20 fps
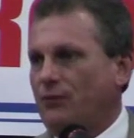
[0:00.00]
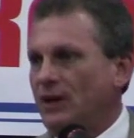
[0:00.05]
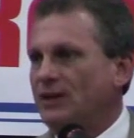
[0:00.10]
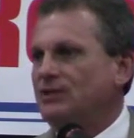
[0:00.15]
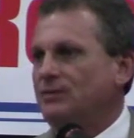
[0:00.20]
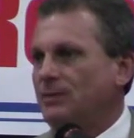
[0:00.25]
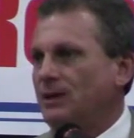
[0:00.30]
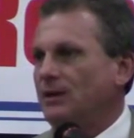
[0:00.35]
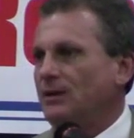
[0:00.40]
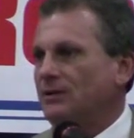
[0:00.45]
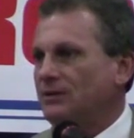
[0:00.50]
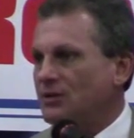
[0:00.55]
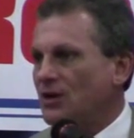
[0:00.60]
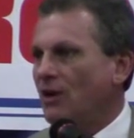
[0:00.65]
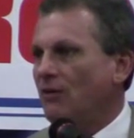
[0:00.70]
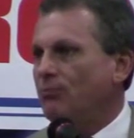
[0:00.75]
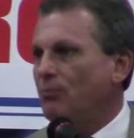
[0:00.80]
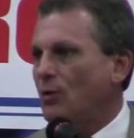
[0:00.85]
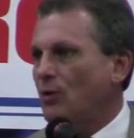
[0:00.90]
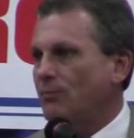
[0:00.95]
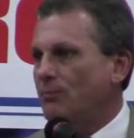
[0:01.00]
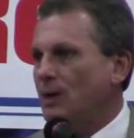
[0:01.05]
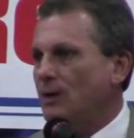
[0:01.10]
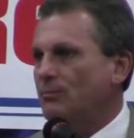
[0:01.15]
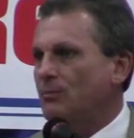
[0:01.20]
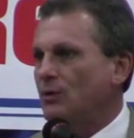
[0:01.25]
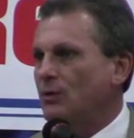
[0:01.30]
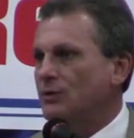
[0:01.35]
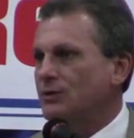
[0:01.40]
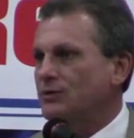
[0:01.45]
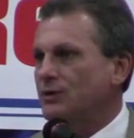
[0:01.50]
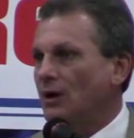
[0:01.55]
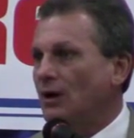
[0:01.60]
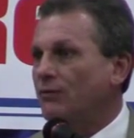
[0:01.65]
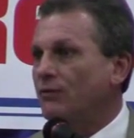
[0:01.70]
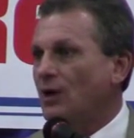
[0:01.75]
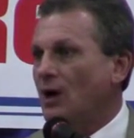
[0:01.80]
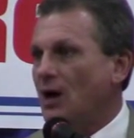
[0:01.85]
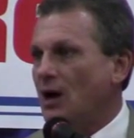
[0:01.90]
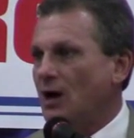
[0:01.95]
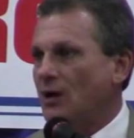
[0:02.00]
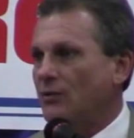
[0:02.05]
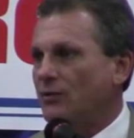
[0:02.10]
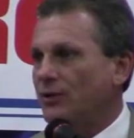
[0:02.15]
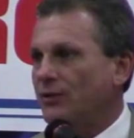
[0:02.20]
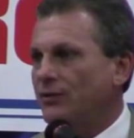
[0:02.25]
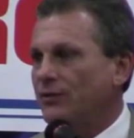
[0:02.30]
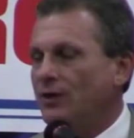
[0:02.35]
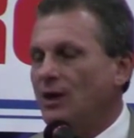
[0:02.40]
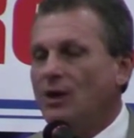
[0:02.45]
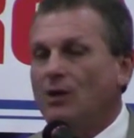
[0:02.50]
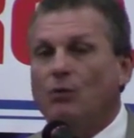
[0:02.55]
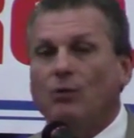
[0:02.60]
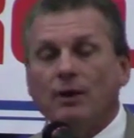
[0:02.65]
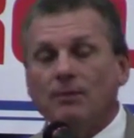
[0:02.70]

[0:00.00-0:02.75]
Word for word: freshman and sophomore members of Congress,